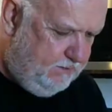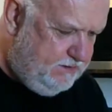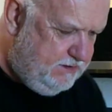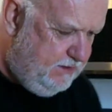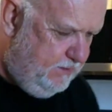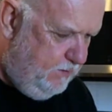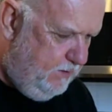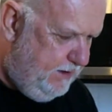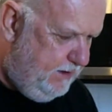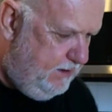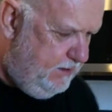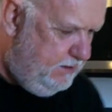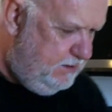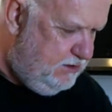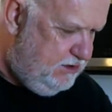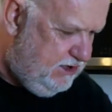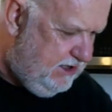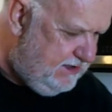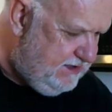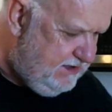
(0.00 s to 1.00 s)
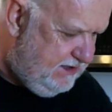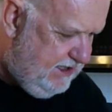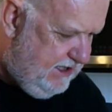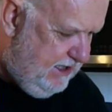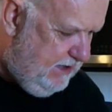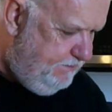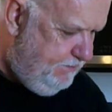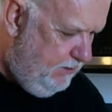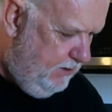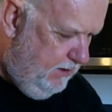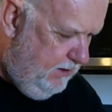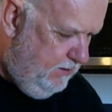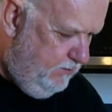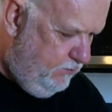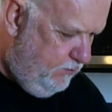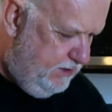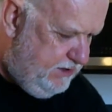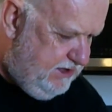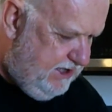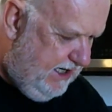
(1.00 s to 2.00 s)
So we just
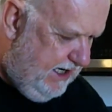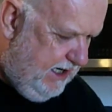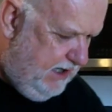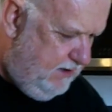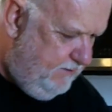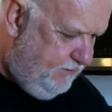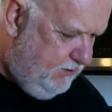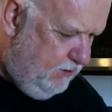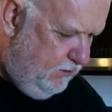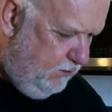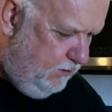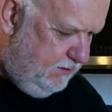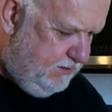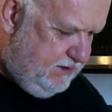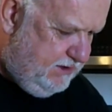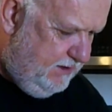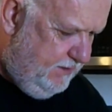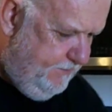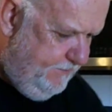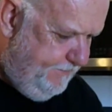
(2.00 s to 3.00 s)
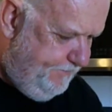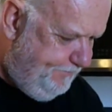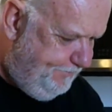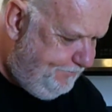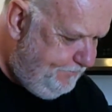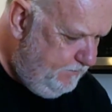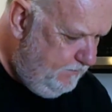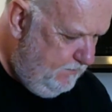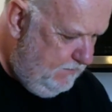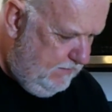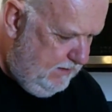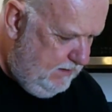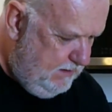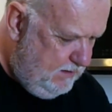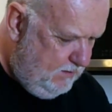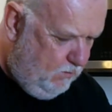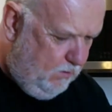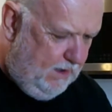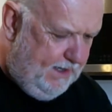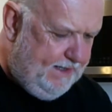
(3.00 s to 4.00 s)
retain, of course,
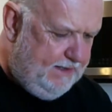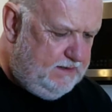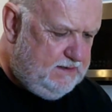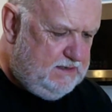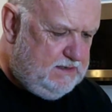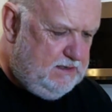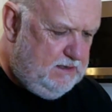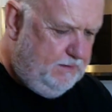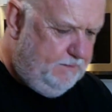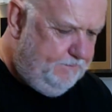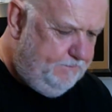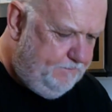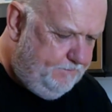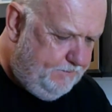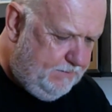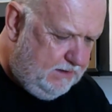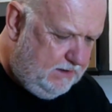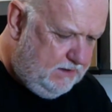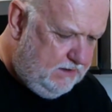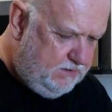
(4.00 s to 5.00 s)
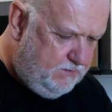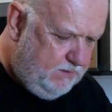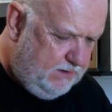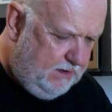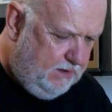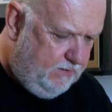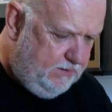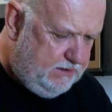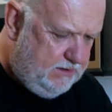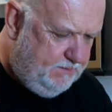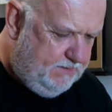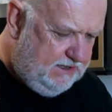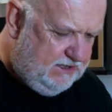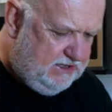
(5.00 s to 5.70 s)
the whites, because we're going to be